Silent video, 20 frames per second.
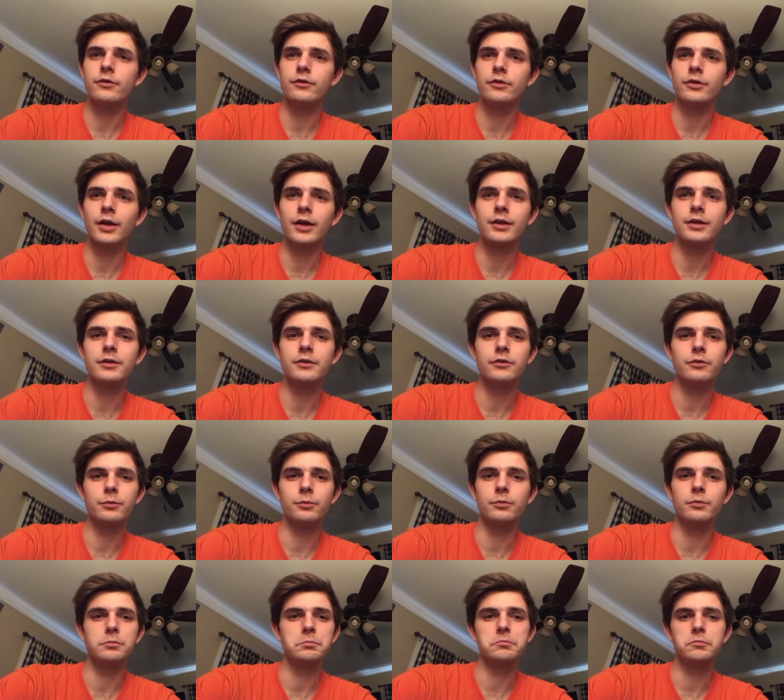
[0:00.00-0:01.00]
seconds
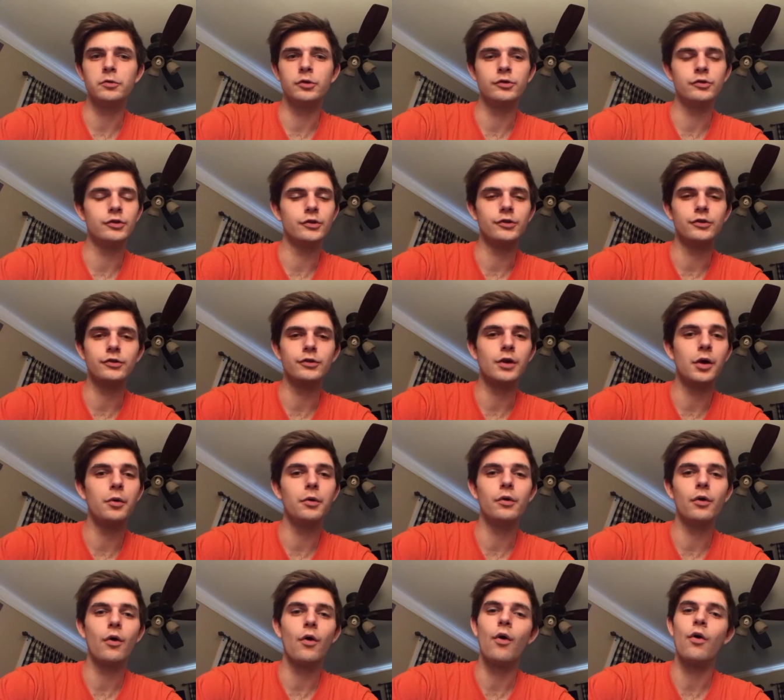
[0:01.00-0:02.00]
was just
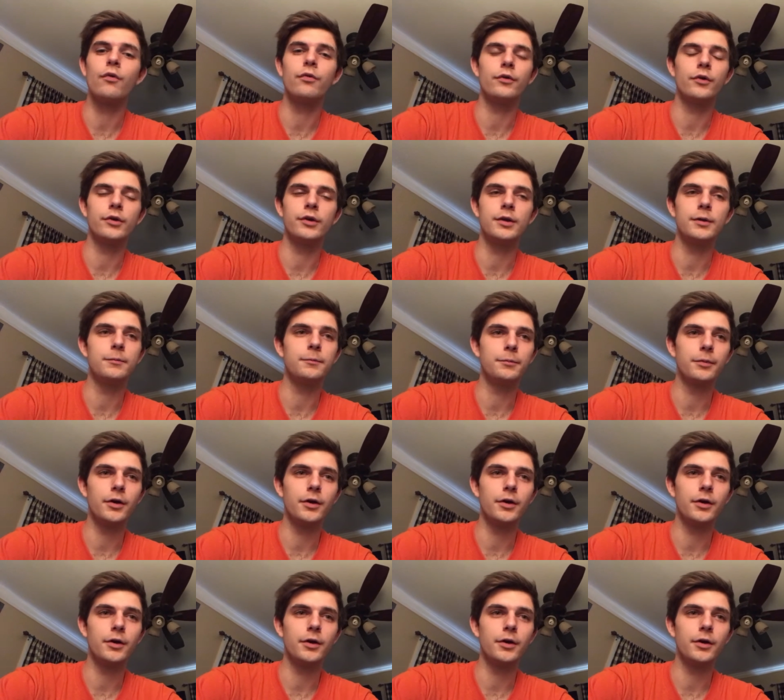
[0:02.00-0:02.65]
going off on him.